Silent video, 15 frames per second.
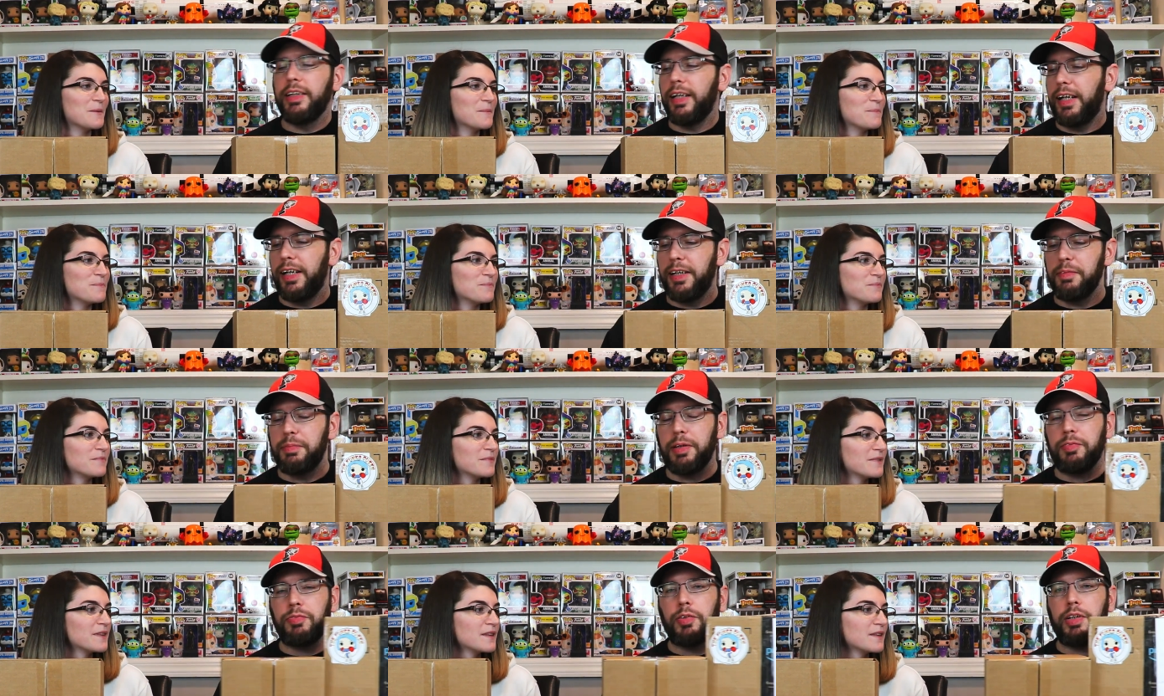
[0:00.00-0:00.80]
Speaker 1: Uh,
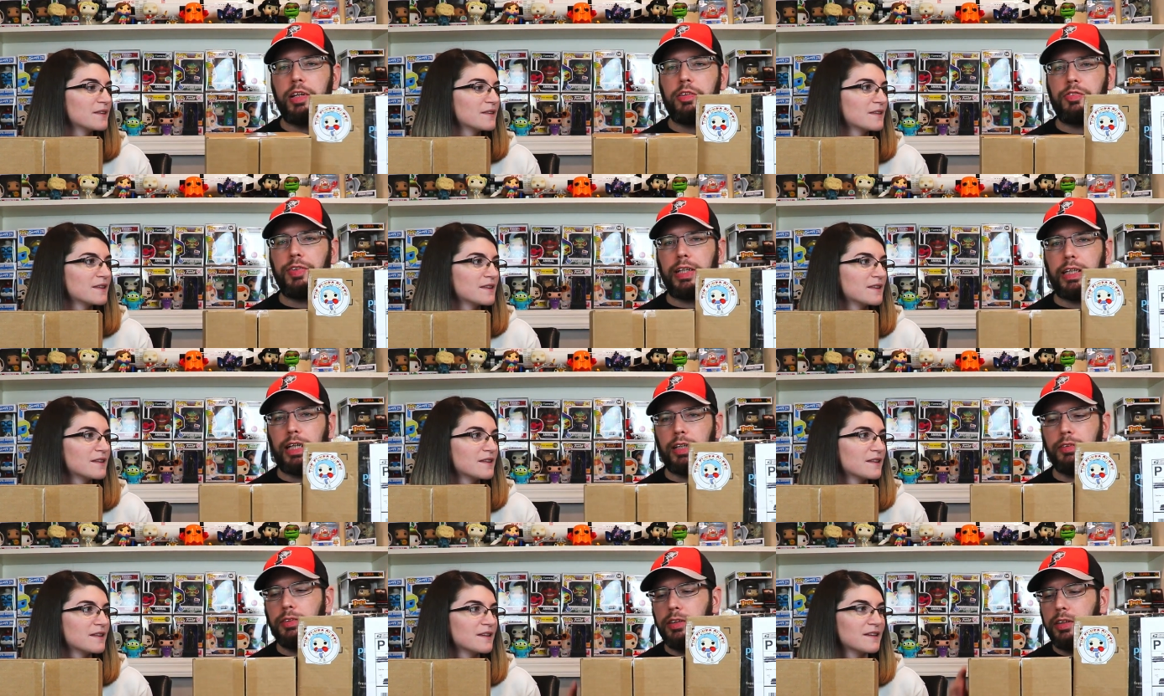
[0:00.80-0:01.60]
but for this
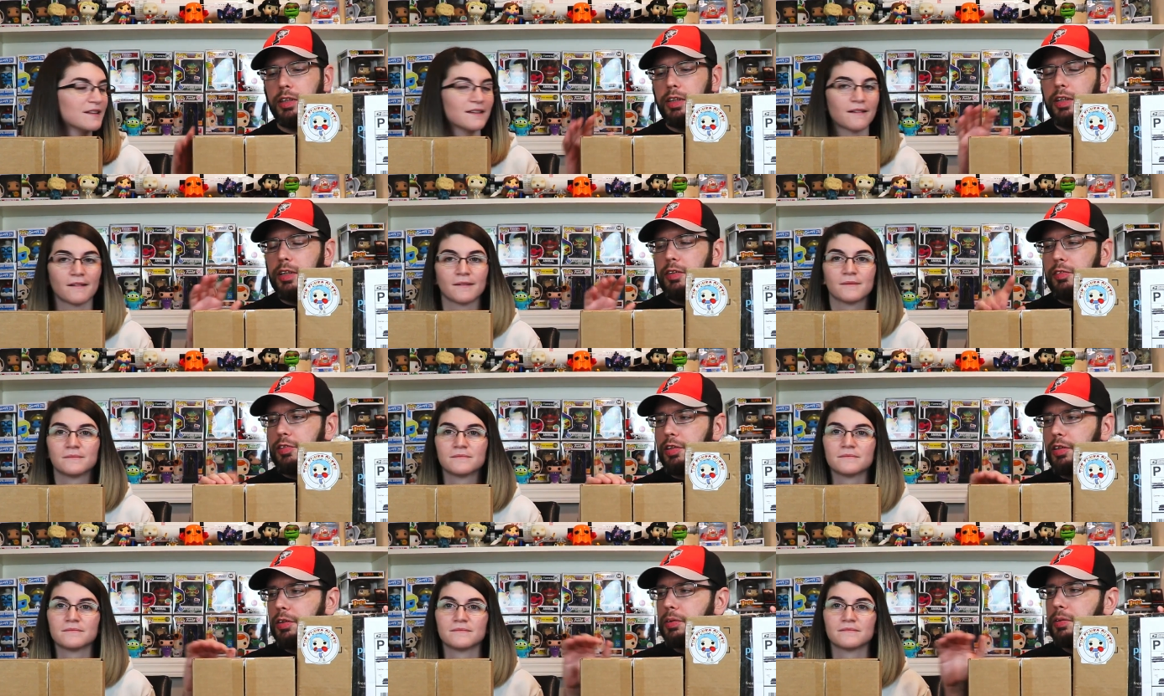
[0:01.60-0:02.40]
video,
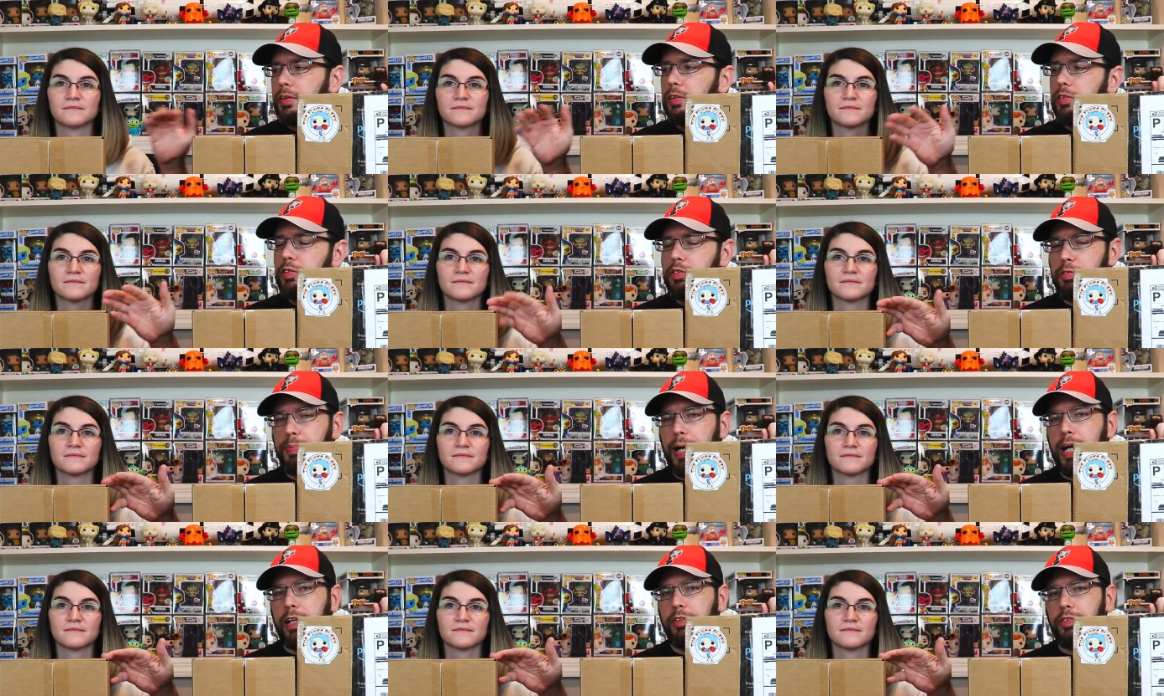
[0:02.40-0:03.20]
two
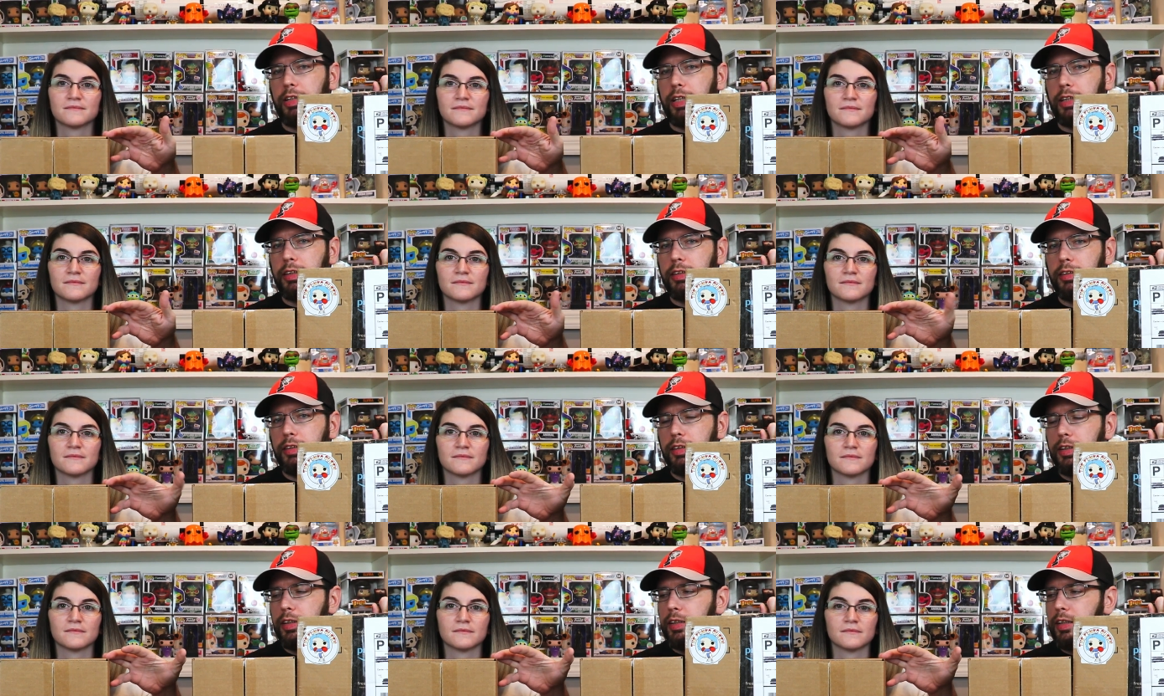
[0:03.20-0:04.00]
Spastic,
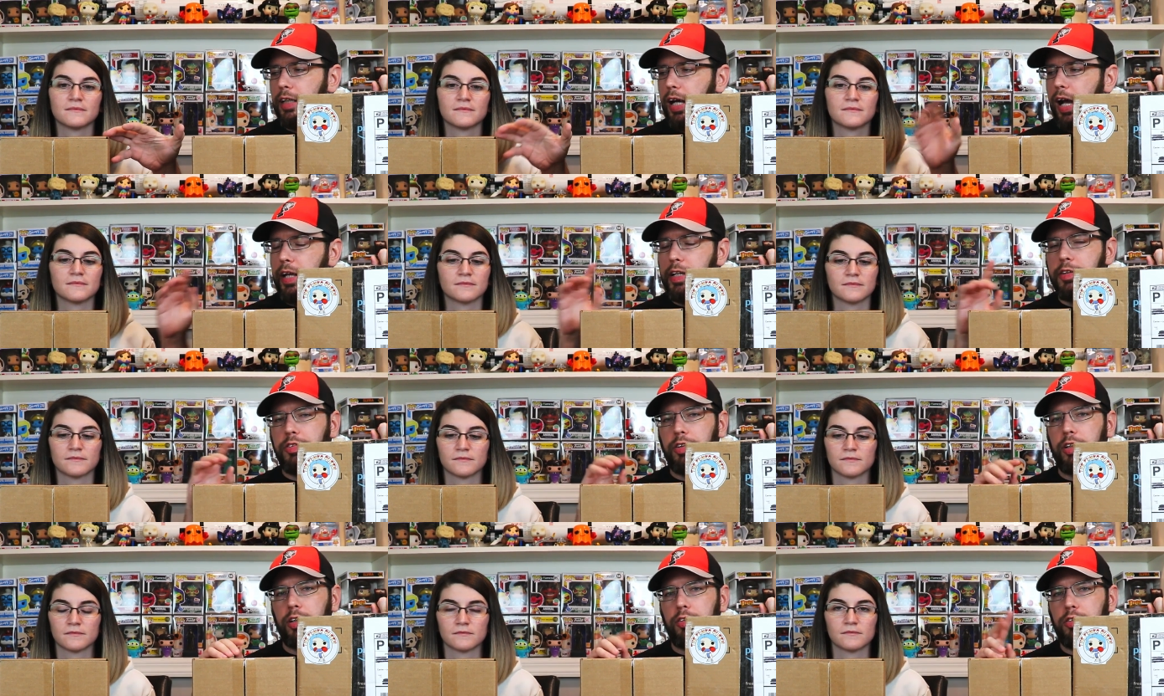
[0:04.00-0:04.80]
and
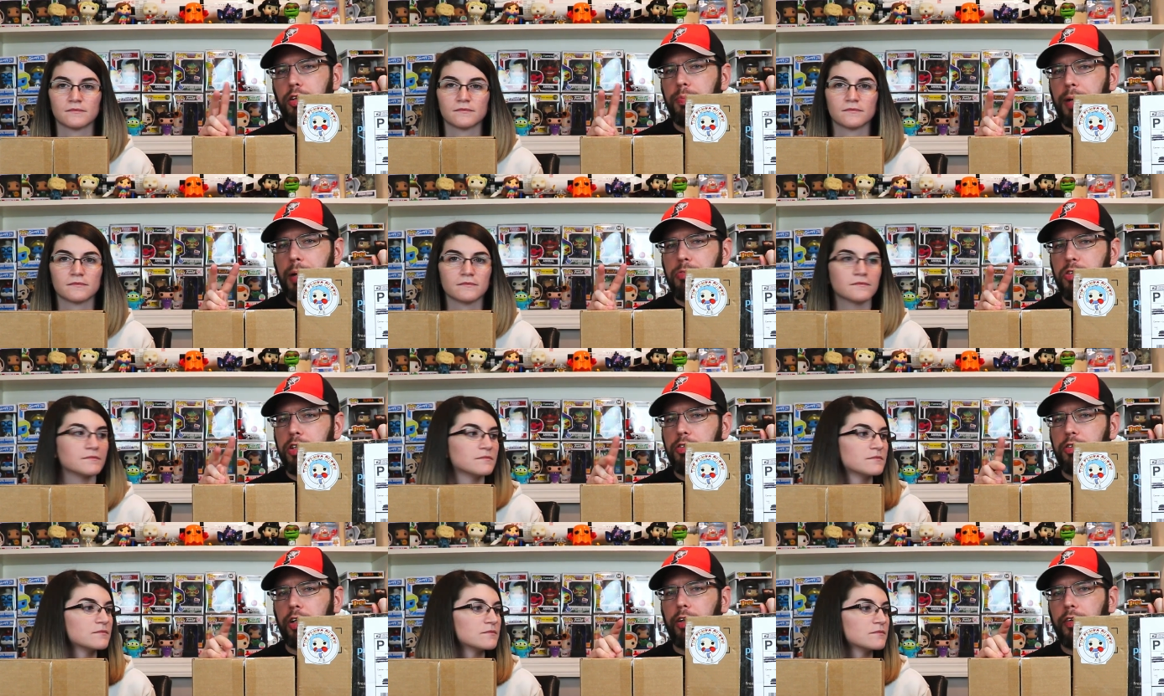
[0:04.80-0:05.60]
these are two pops
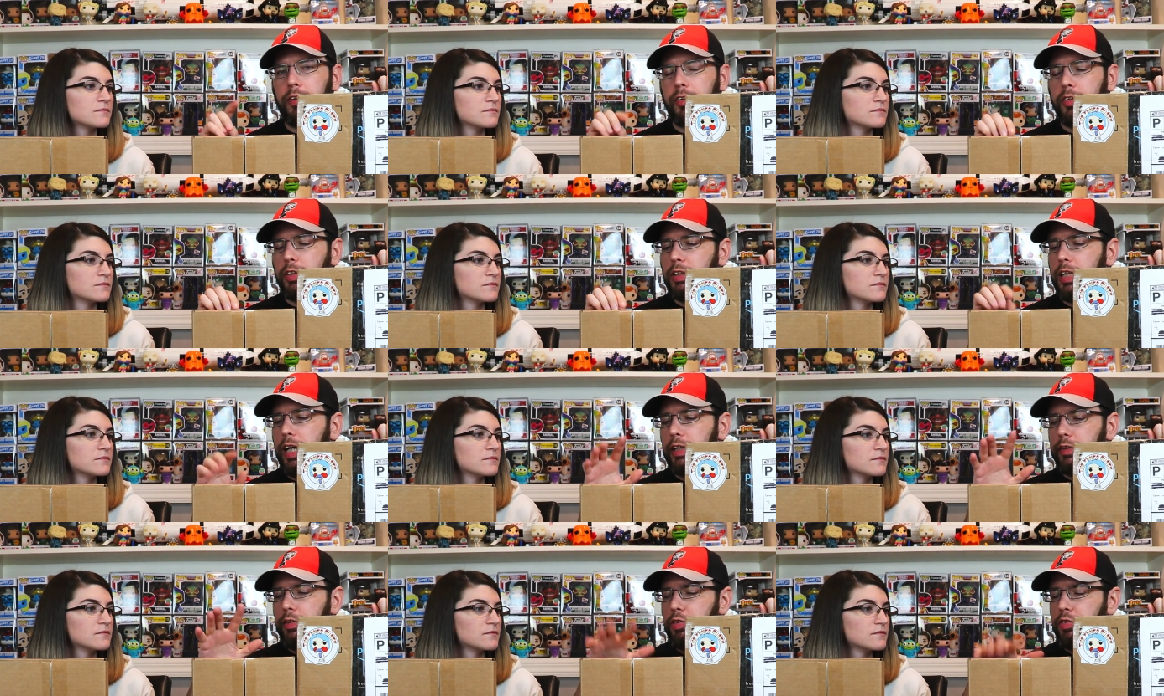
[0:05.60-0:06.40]
each. They're thirty
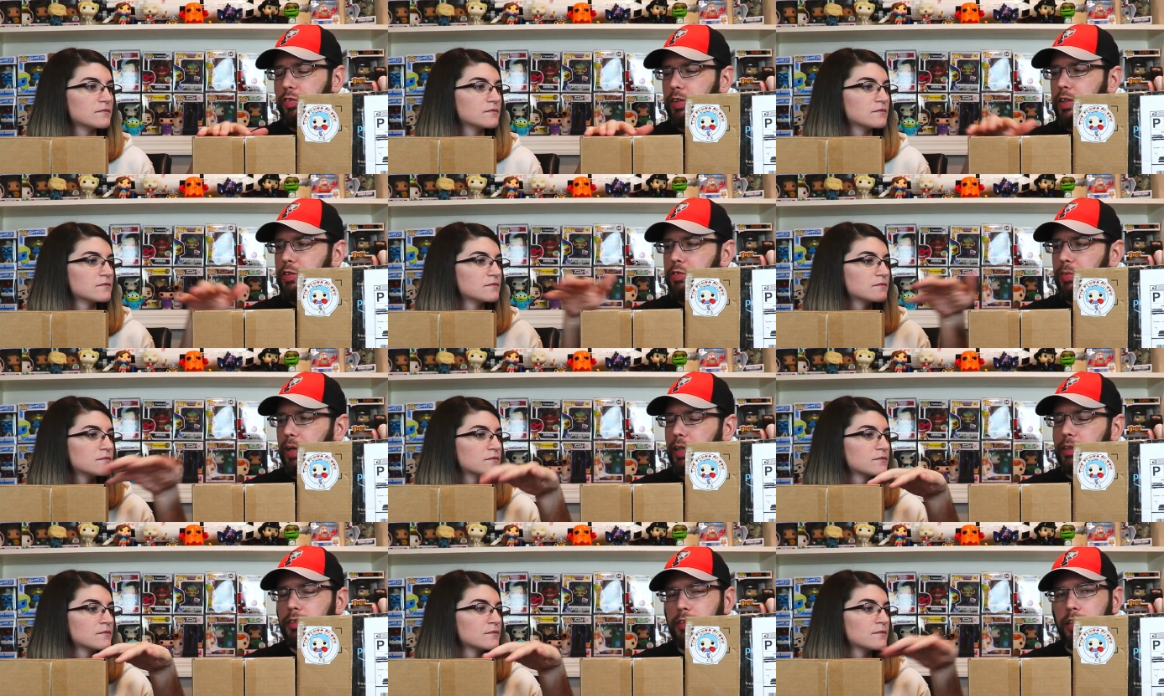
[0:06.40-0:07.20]
dollars for each
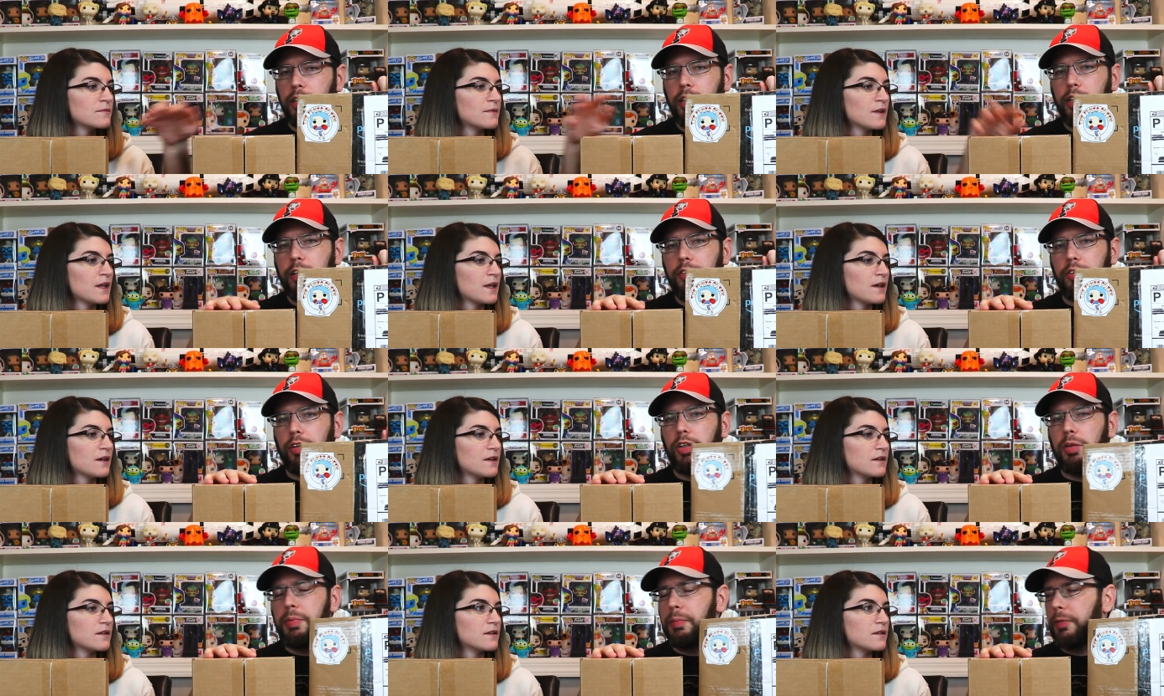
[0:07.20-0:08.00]
one, so a
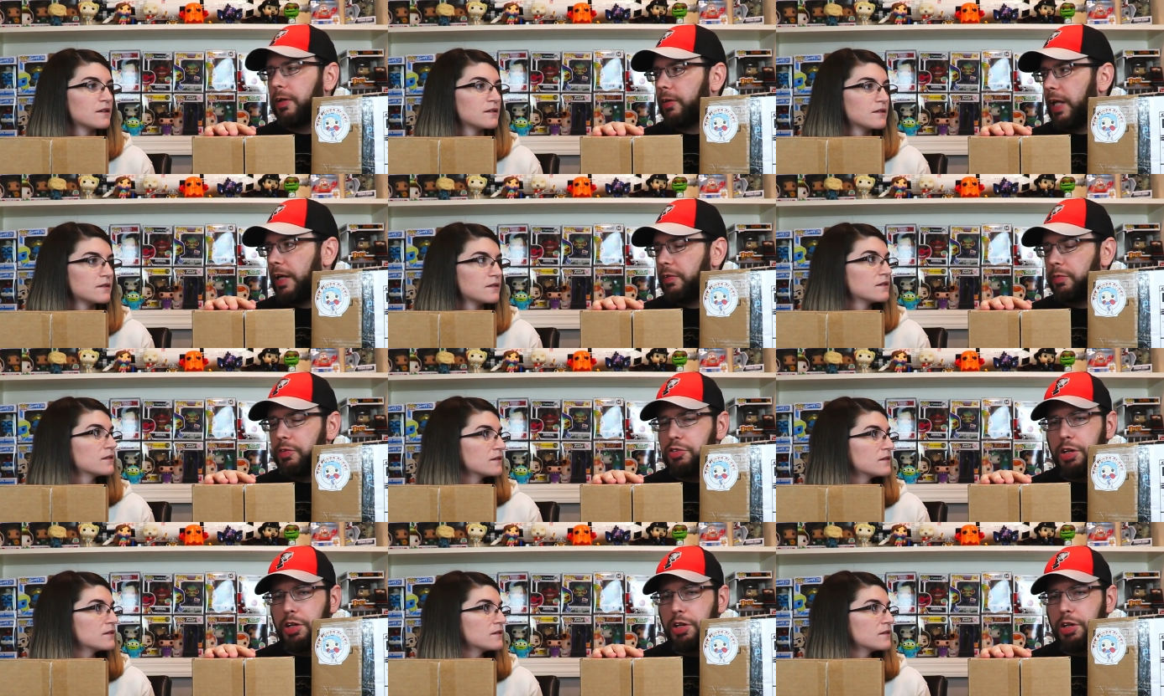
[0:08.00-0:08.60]
little bit more than that with